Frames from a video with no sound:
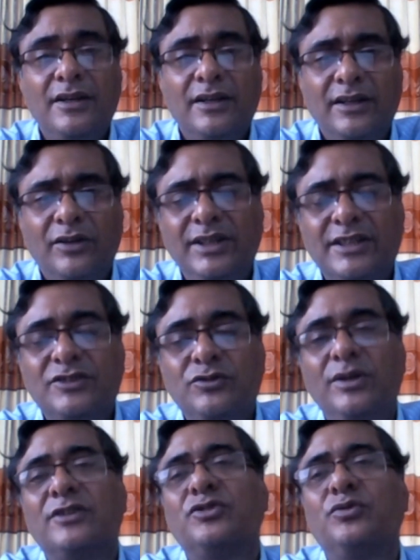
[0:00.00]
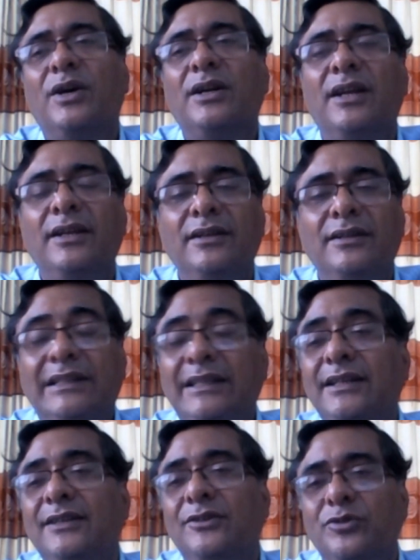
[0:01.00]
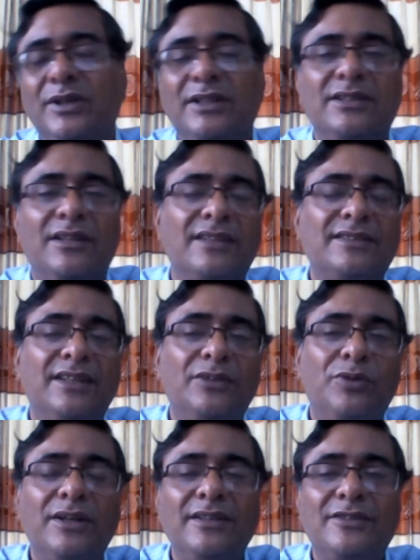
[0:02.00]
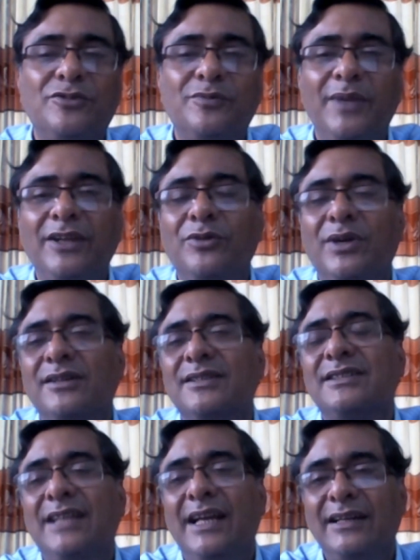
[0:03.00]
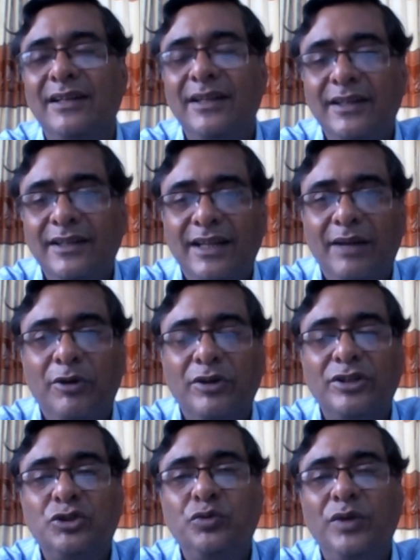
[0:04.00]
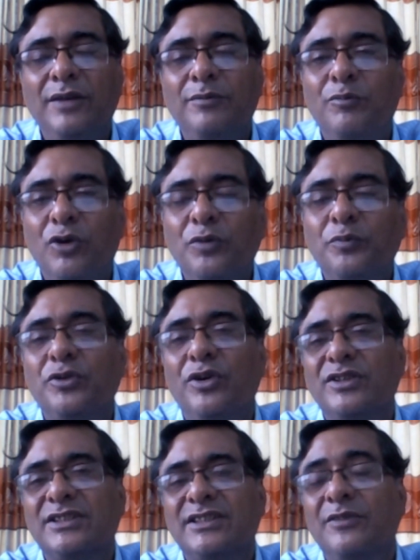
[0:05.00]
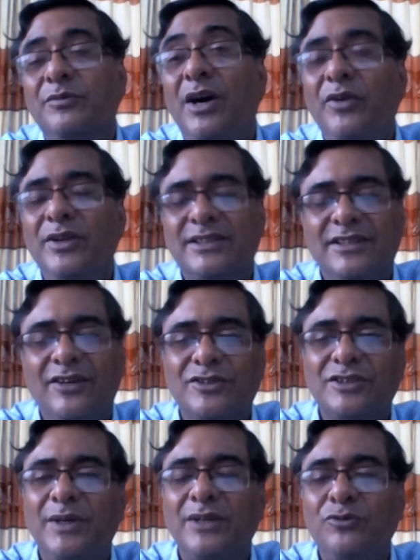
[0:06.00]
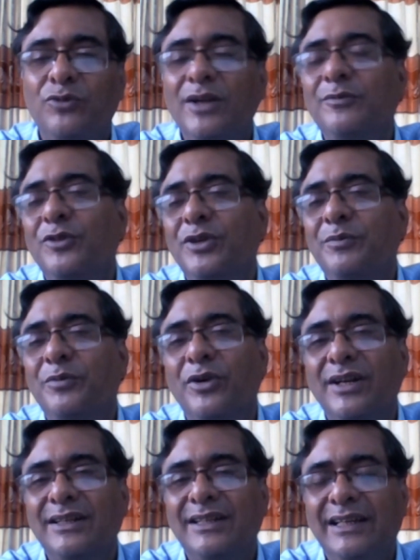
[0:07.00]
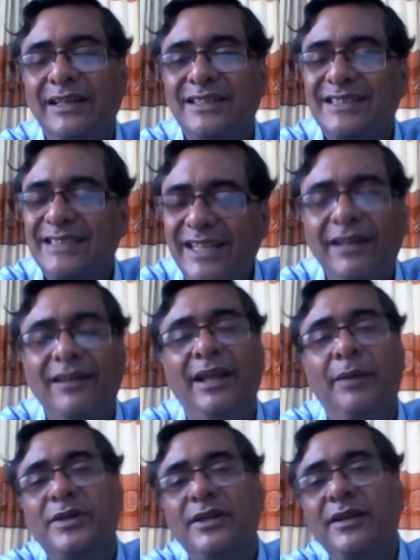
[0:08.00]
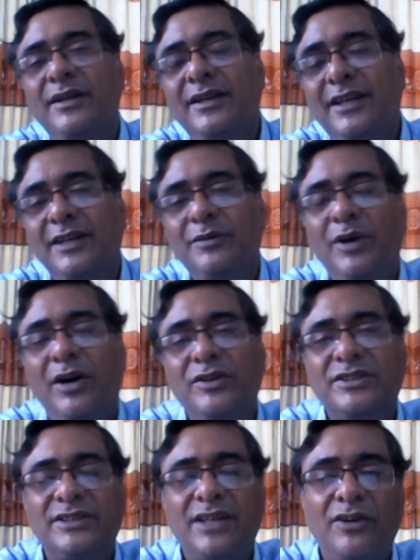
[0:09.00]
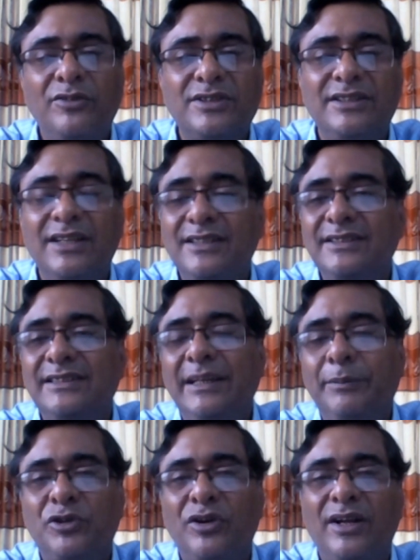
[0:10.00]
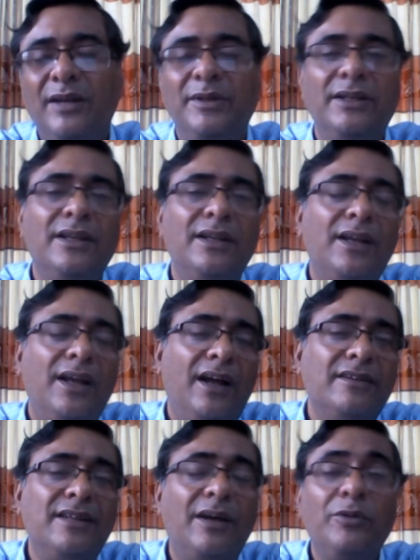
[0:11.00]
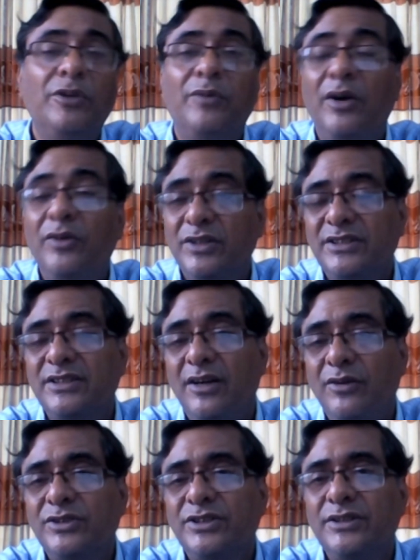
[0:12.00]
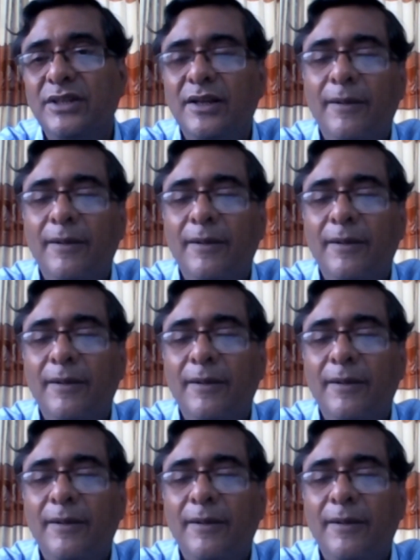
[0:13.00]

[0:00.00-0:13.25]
Now, dear students, what I did in today's class, I wanted to make you understand about the 12 monophthongs and vowel sounds, but one more important thing is still left in vowel sounds, that is diphthong, I mean double vowel sounds.